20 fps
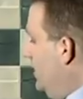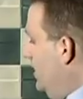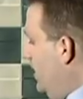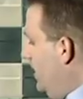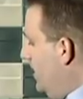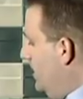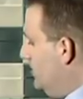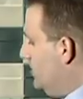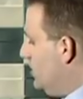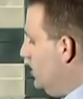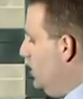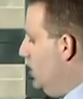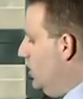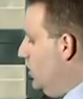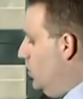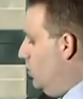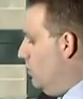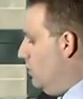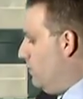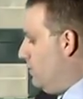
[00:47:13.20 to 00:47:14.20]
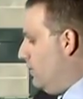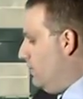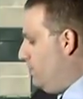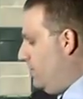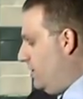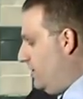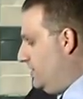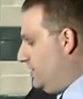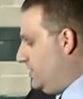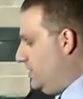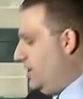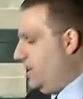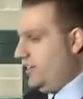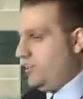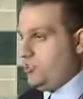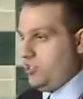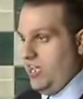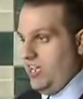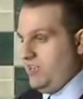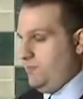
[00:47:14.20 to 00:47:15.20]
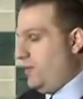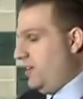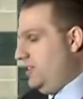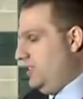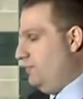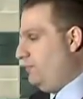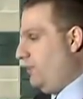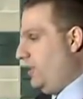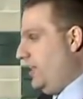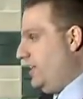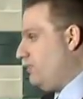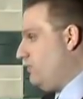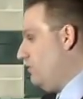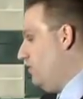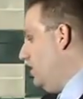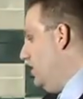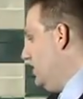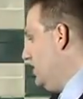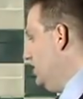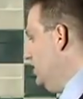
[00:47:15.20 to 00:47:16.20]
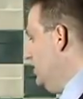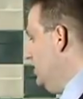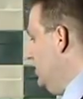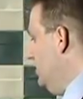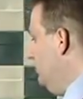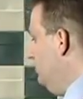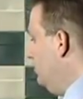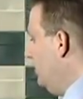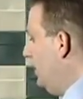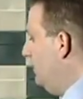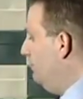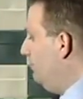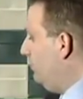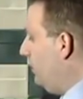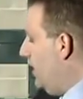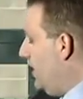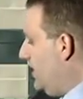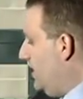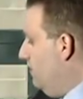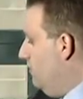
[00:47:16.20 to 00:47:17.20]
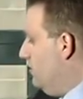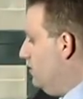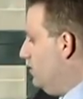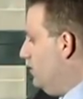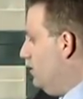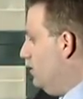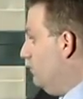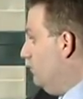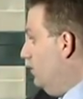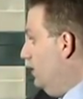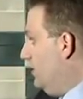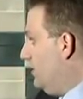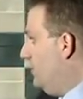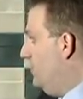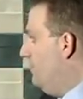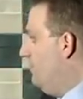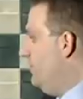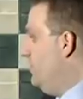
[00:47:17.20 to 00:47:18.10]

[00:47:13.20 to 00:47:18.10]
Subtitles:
and we're preparing to get checked by the black rook by blocking with our rook,